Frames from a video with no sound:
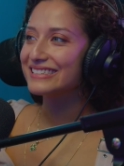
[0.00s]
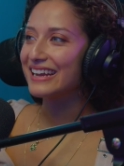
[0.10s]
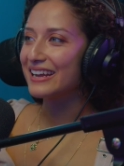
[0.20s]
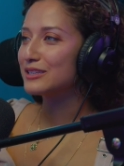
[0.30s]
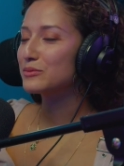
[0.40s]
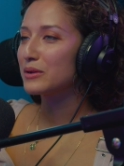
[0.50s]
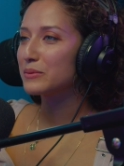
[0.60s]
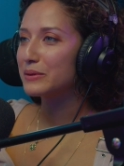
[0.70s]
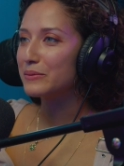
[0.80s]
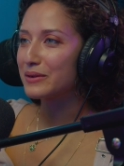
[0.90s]
I just want to
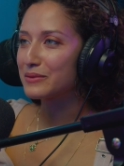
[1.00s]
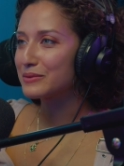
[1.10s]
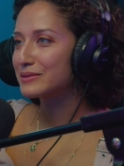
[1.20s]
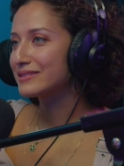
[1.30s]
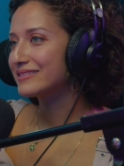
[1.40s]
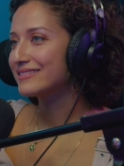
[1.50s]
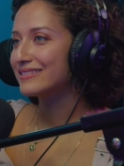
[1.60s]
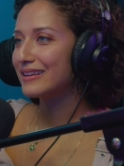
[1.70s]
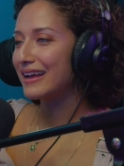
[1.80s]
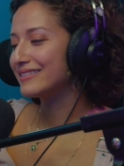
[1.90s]
be one of those
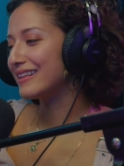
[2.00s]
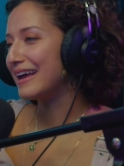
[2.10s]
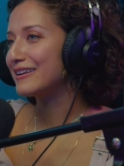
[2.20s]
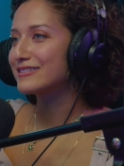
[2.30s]
on the latter